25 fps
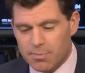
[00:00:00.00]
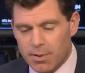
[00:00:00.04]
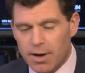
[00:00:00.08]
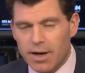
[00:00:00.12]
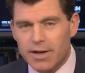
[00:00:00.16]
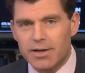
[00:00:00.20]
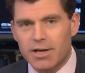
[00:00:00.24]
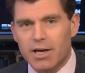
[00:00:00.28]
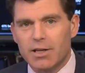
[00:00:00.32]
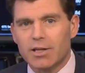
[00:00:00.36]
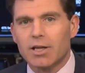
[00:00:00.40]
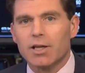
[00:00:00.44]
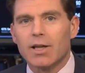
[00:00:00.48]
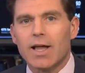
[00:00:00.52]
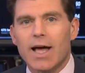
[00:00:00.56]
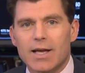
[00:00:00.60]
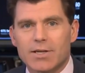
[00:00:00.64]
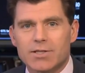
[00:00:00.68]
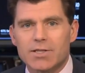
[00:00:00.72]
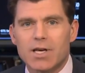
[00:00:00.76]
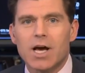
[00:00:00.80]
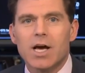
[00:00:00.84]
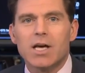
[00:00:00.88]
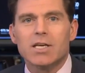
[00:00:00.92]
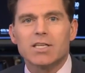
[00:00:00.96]
But
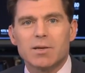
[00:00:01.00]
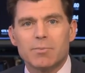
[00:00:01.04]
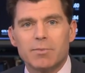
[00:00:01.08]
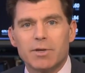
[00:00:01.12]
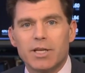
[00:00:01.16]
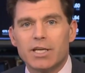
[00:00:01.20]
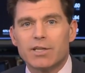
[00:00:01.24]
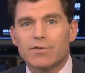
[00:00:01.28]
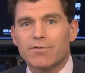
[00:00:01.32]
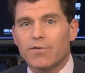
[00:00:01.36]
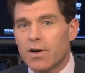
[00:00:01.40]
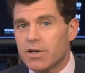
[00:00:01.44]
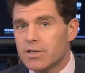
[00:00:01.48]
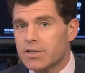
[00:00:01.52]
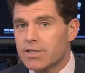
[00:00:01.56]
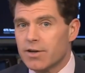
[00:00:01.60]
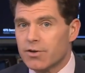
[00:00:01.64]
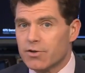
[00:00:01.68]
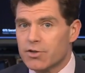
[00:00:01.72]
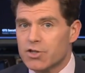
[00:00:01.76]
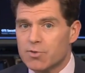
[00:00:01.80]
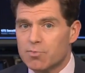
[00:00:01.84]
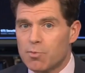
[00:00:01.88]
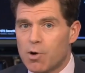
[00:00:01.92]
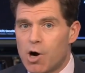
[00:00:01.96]
nonetheless, some of these funds,
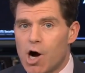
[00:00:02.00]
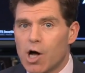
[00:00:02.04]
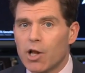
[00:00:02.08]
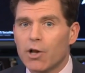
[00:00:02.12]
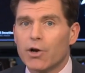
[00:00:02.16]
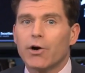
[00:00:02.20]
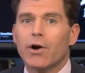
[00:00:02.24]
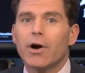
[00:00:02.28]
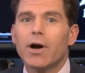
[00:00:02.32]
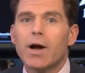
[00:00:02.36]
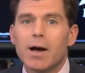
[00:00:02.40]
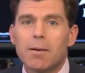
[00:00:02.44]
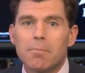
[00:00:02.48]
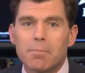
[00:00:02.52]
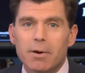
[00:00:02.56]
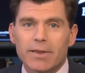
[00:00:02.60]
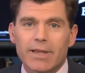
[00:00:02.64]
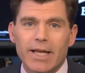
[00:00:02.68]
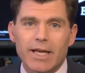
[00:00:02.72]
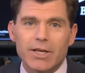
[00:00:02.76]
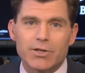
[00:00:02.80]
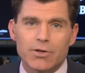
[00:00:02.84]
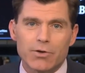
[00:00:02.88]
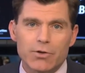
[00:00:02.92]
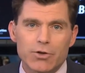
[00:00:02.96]
they're smaller,
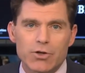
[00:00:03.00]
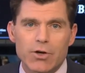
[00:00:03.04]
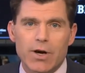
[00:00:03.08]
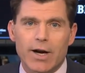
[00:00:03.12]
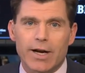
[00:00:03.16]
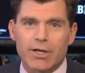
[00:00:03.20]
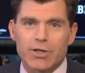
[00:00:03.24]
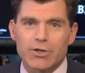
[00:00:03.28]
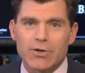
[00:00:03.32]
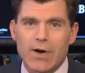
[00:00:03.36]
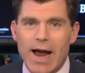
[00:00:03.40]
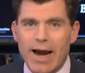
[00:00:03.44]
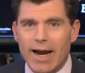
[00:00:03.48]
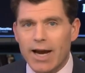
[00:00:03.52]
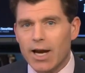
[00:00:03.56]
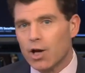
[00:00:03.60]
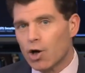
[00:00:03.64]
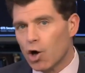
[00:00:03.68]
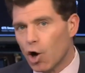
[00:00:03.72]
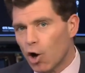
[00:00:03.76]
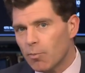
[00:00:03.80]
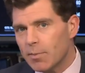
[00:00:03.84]
but they do try to track it.